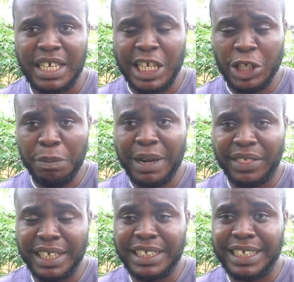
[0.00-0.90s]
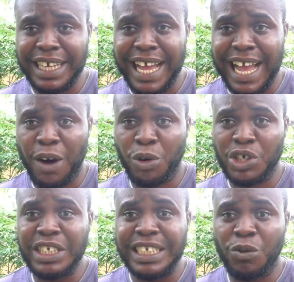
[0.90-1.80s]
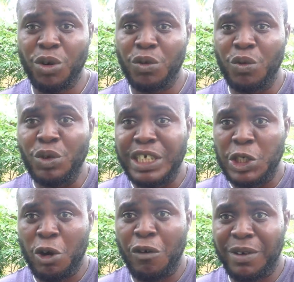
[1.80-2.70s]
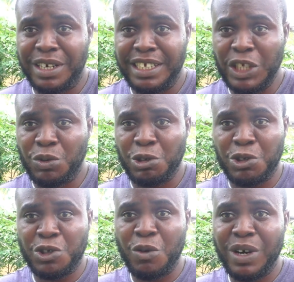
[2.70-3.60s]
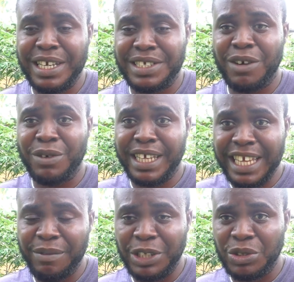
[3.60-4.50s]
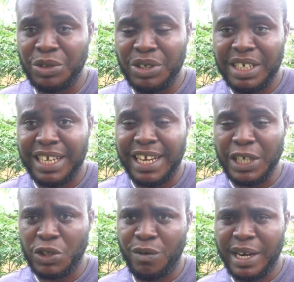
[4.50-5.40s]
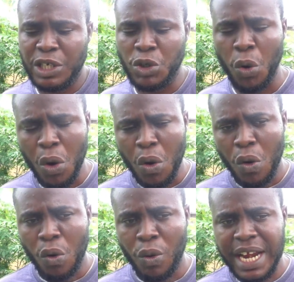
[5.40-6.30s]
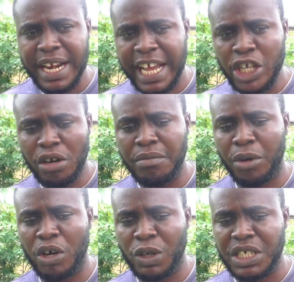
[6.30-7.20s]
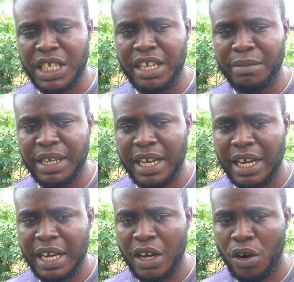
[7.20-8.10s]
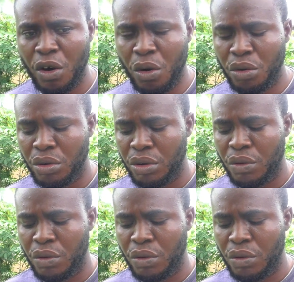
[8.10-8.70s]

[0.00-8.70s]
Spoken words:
It's so pathetic that I wasn't the one who discovered. It was someone else that we gave it to that discovered it. So when that young boy was telling me that, oh,